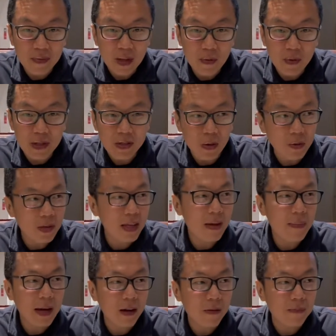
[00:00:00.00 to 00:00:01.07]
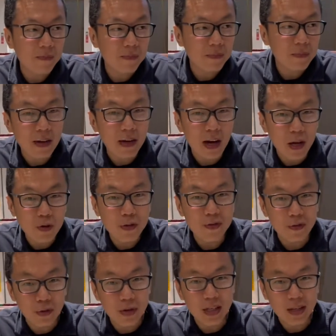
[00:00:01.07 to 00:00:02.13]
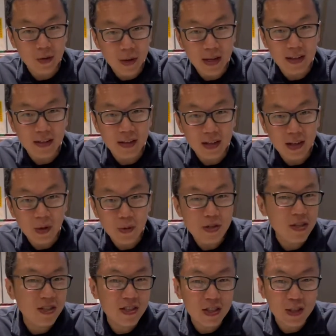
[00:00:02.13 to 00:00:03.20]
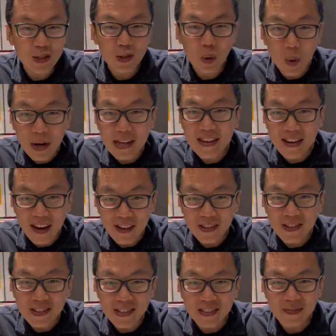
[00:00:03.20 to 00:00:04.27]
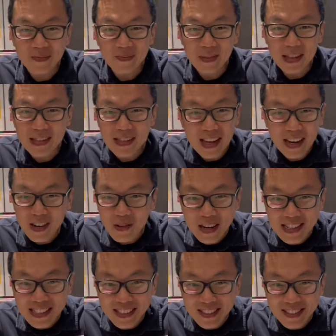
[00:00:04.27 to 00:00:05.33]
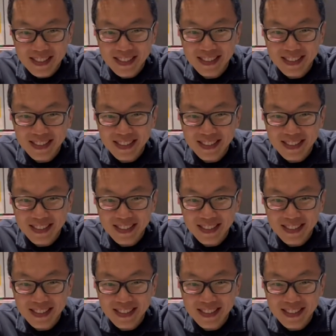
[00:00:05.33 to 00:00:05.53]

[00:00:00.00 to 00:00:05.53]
was only about 140 yuan, which is just $20. Isn't that a great deal?